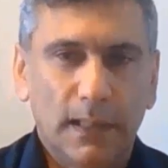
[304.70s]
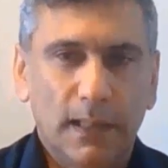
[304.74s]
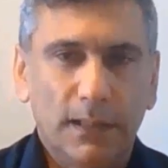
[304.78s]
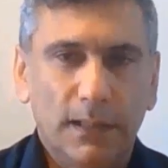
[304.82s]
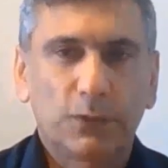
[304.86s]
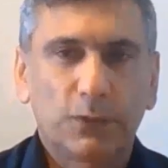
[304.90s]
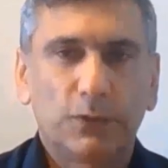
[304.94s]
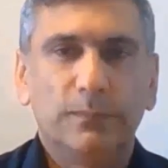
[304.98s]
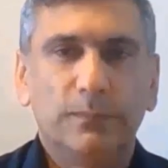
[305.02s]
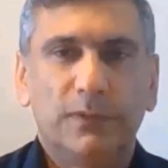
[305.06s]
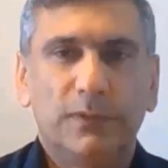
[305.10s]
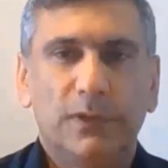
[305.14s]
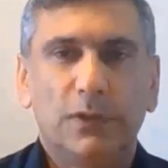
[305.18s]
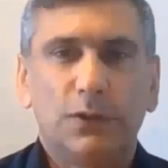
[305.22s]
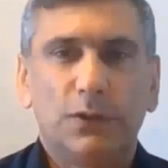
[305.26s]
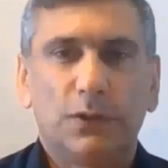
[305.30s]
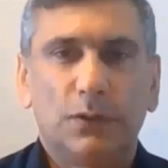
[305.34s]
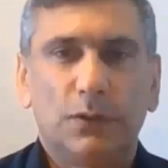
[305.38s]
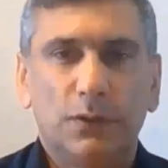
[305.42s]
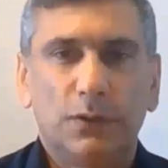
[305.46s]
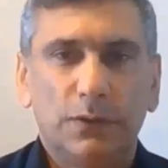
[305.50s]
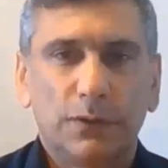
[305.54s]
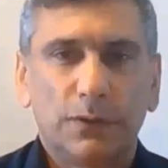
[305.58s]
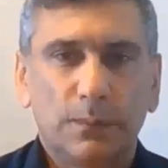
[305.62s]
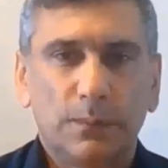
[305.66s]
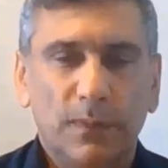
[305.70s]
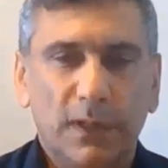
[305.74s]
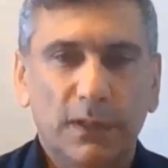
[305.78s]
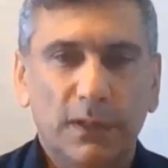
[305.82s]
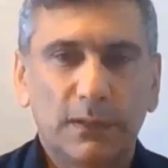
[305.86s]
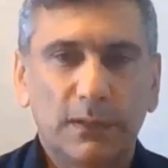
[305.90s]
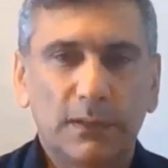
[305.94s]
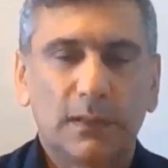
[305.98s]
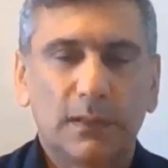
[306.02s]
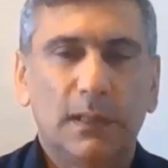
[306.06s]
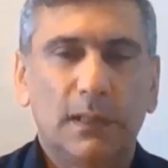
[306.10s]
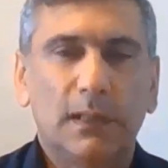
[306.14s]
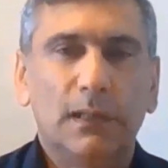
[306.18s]
classroom teachers
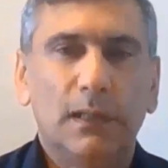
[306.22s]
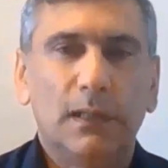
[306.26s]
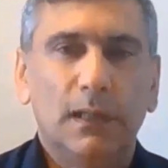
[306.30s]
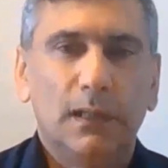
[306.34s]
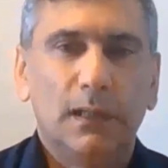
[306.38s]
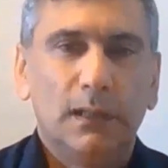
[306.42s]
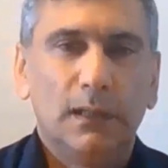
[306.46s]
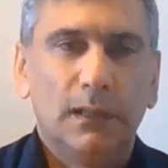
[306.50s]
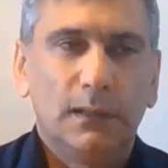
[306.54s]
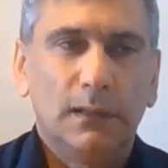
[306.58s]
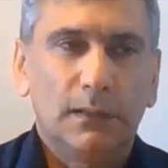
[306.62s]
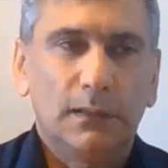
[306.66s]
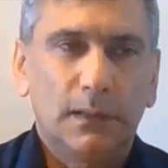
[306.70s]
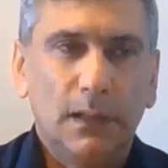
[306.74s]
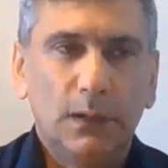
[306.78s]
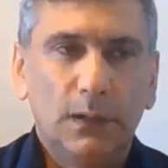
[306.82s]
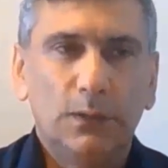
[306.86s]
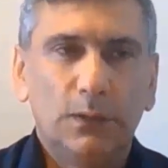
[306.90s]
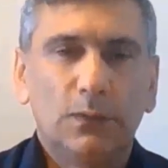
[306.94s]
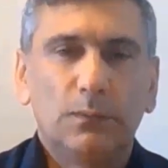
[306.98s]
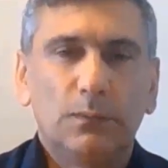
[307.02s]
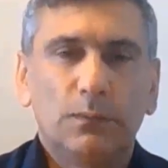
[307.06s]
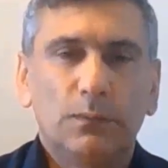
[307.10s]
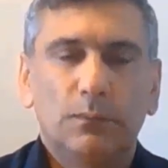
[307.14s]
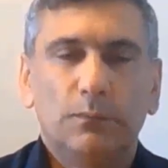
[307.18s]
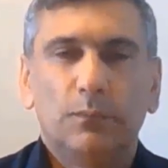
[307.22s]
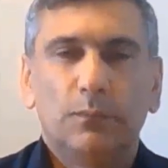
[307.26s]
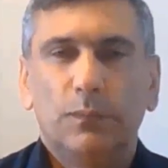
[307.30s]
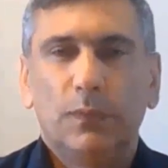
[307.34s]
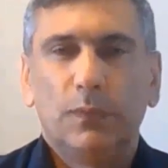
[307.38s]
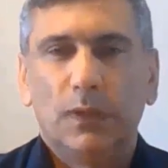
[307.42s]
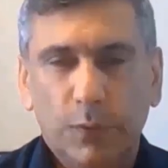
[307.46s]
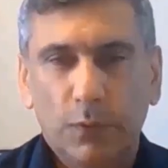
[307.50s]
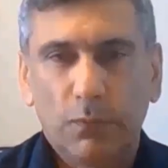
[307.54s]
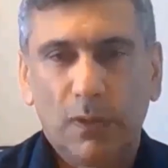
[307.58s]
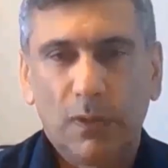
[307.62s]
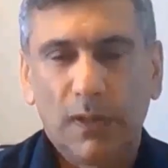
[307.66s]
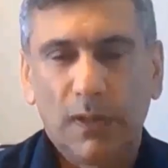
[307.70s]
because they could
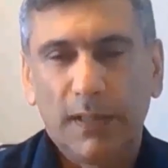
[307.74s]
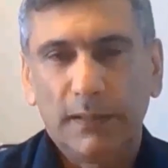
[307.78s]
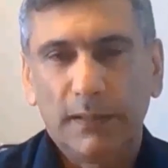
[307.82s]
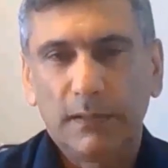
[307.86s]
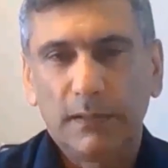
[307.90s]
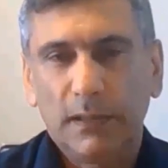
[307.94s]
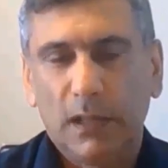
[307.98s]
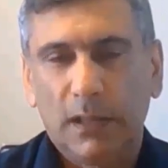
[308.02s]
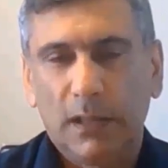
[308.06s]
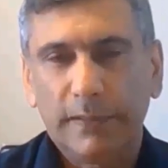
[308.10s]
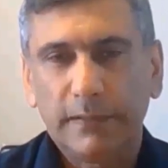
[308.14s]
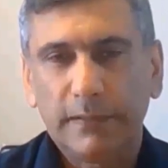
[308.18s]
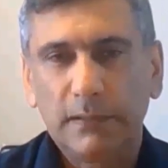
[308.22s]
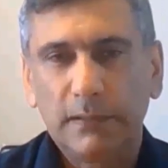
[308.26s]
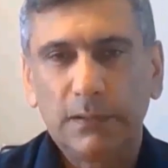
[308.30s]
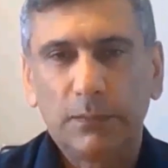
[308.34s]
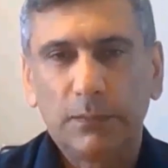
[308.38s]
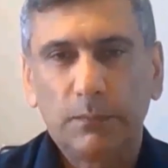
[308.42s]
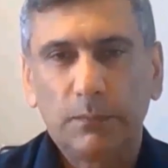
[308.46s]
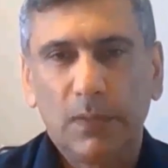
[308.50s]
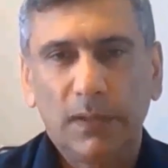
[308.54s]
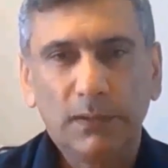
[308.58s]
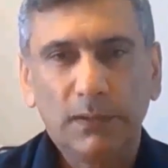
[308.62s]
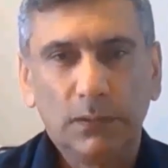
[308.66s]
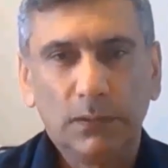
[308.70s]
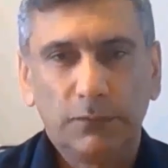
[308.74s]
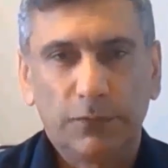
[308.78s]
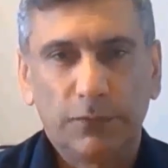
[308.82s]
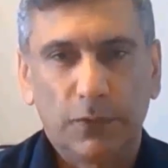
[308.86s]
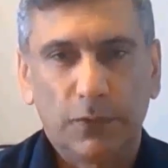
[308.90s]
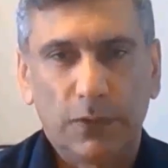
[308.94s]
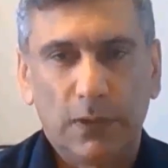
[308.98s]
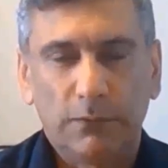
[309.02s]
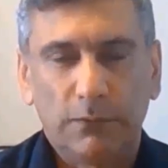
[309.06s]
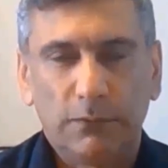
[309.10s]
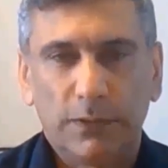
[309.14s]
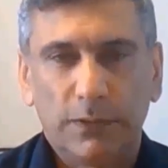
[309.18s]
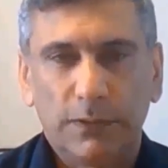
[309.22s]
provide the ideal model
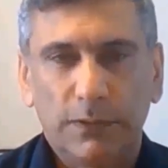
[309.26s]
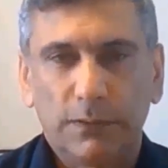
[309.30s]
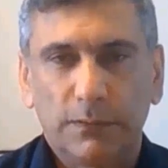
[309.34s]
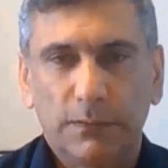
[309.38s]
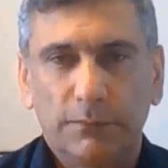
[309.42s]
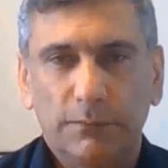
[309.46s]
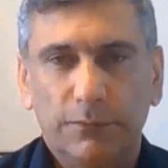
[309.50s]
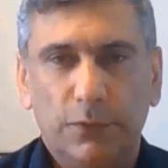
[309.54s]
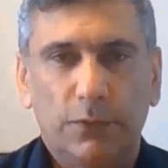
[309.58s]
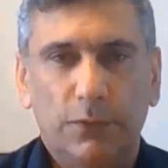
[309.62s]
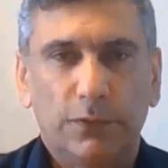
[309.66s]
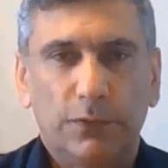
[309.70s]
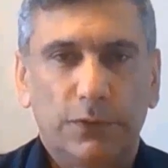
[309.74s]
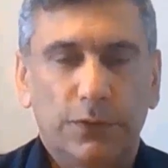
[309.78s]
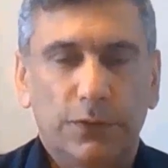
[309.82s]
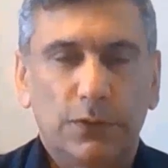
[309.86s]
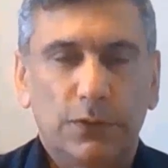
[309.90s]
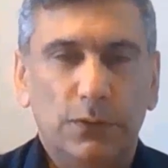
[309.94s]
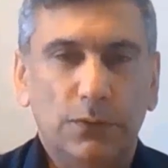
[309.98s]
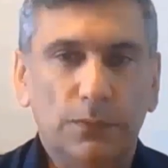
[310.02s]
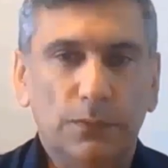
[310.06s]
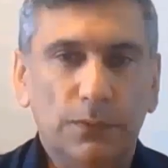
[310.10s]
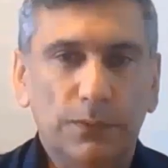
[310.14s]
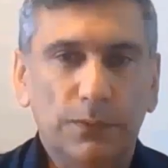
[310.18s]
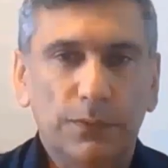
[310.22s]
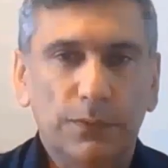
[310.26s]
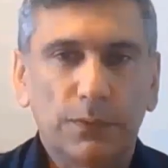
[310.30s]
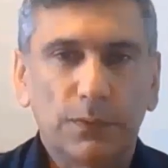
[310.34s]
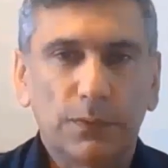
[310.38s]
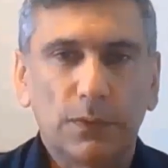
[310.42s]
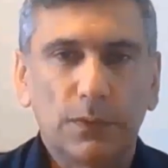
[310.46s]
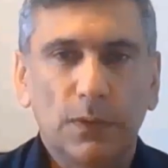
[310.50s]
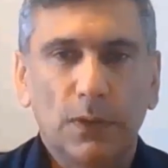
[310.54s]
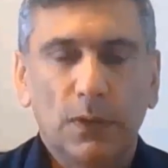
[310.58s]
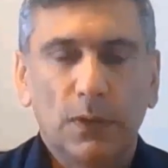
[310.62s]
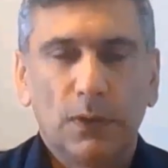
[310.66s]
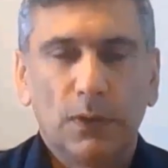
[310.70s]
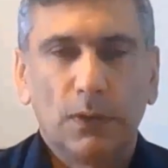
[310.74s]
for the
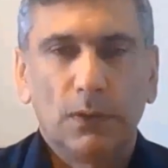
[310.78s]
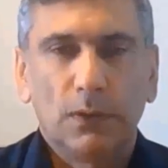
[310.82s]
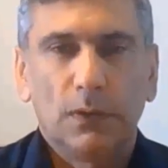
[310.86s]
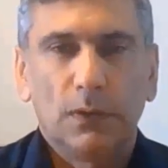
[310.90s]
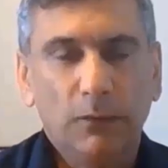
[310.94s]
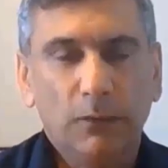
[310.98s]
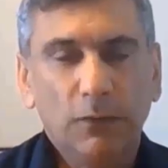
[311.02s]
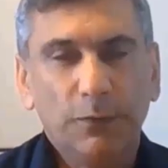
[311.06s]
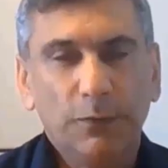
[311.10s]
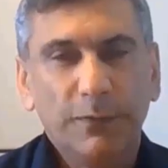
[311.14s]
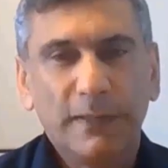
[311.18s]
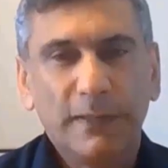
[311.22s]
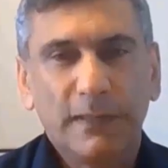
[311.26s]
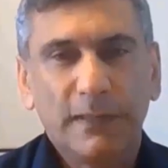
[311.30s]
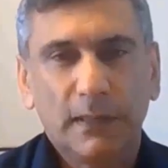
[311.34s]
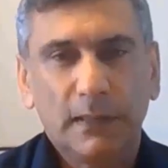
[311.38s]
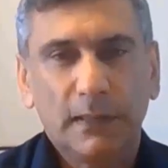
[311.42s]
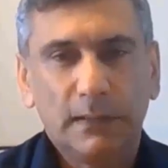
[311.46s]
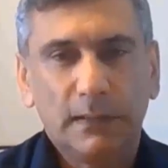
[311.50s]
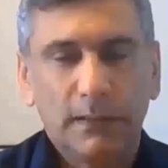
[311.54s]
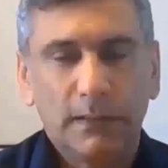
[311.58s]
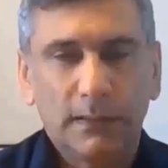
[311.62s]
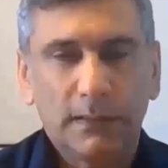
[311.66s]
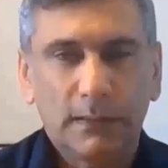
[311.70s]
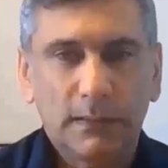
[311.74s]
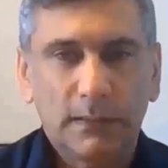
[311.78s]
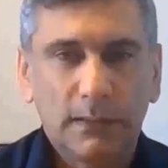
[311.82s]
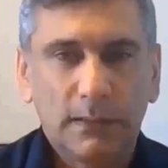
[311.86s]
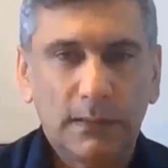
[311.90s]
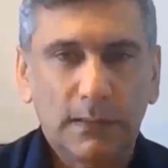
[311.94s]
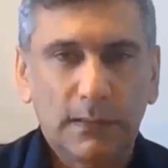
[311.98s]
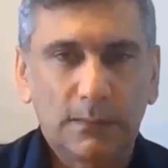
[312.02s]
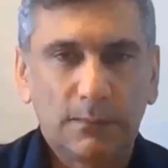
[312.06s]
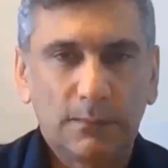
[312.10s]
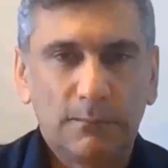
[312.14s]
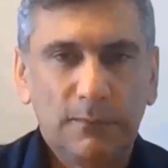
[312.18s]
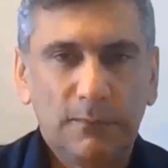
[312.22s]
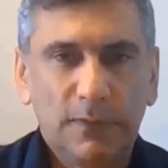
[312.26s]
students. However, we said that
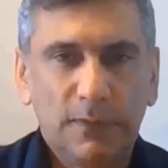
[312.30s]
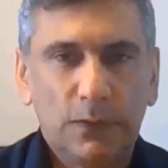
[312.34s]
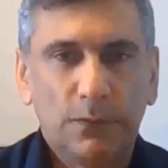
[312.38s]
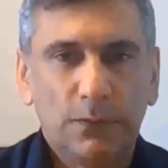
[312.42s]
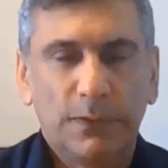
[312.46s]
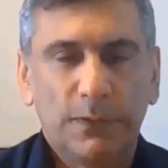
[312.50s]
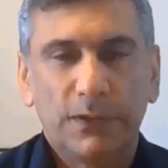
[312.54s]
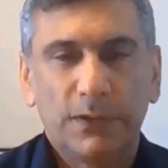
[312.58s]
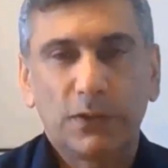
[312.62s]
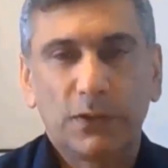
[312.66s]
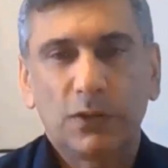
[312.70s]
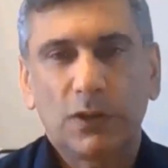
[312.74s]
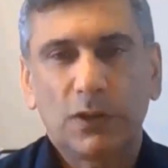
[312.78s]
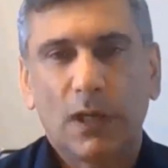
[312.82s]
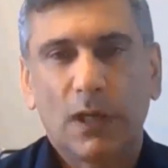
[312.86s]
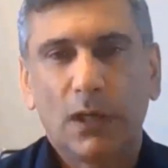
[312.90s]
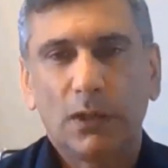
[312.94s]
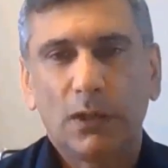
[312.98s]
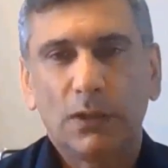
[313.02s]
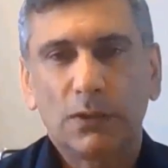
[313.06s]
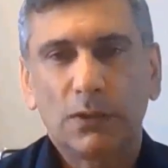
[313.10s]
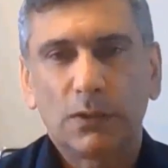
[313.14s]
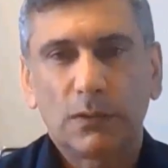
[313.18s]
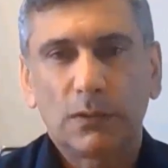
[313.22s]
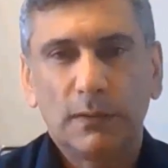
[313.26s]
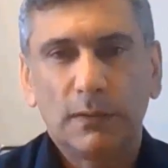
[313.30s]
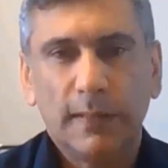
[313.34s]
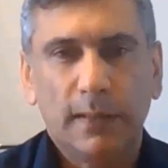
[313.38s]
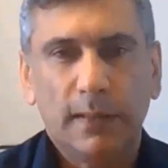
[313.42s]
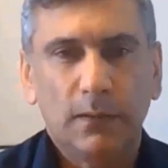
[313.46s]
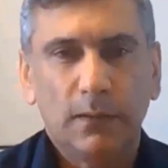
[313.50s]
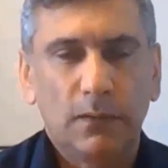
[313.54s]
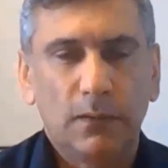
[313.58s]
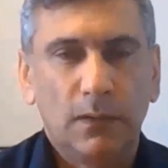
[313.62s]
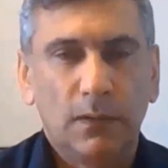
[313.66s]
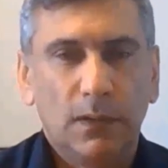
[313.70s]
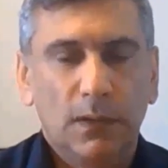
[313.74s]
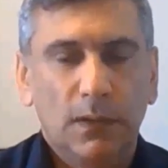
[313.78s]
this view has changed.
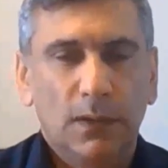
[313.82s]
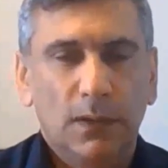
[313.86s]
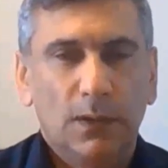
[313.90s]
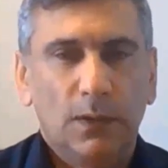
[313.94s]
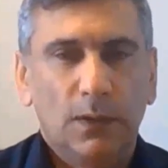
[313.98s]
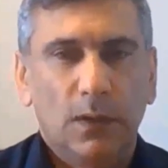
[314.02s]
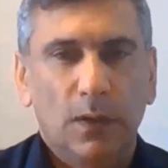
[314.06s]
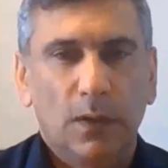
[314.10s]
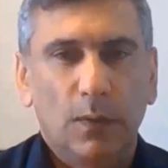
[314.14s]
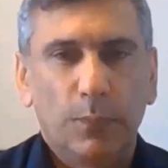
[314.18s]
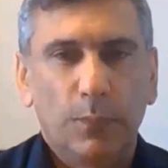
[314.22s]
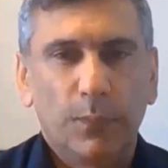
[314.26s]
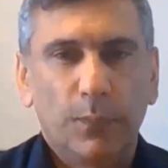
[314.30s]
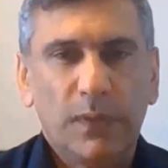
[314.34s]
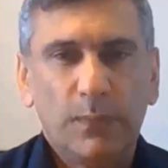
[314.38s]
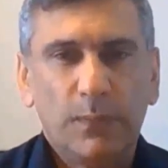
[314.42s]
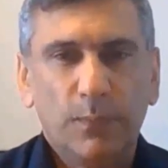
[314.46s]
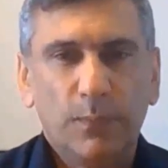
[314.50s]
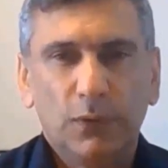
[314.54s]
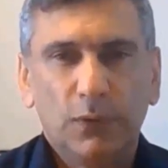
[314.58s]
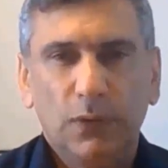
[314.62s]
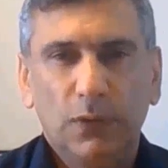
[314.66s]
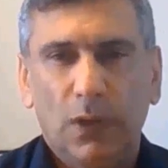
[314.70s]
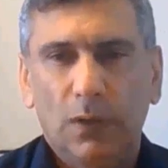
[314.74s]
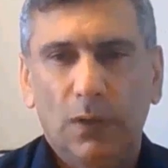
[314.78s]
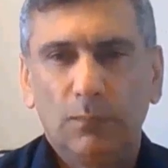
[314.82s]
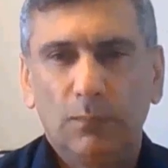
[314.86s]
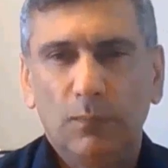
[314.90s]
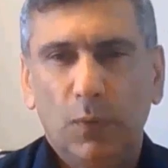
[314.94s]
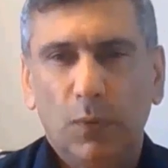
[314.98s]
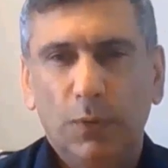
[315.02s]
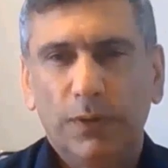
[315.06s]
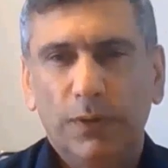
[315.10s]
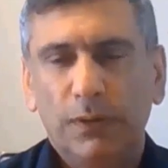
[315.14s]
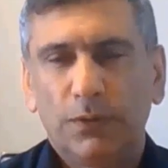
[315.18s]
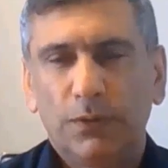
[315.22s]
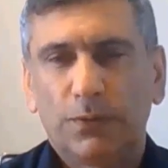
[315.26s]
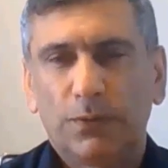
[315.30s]
Now, people are
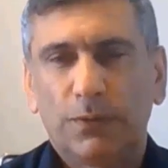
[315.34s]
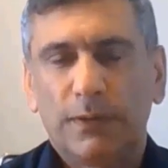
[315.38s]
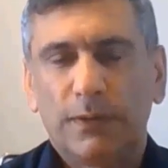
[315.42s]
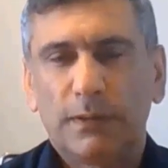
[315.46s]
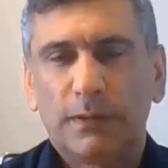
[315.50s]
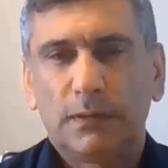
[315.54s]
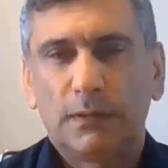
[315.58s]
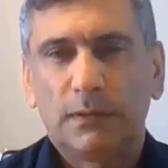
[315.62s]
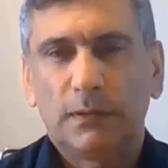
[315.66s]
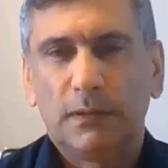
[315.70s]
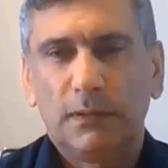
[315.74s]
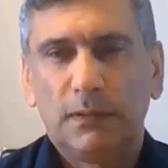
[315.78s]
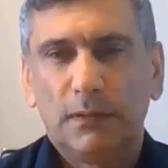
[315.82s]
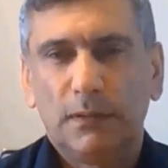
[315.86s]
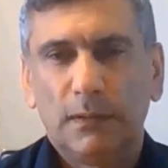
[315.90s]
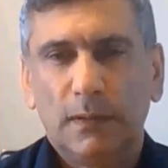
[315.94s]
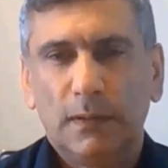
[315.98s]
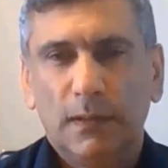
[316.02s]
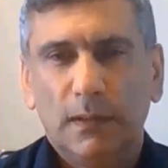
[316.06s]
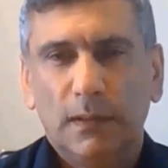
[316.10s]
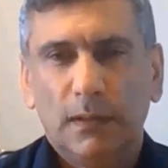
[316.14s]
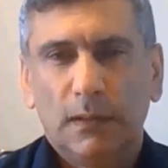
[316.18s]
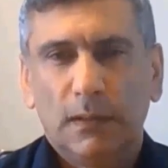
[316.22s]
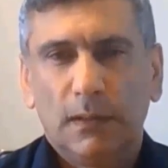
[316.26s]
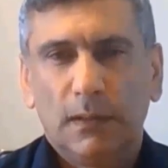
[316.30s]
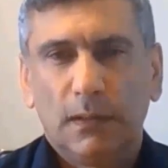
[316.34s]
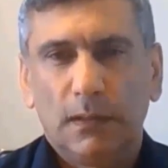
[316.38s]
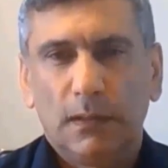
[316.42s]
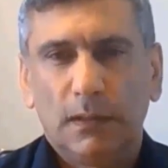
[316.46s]
more interested in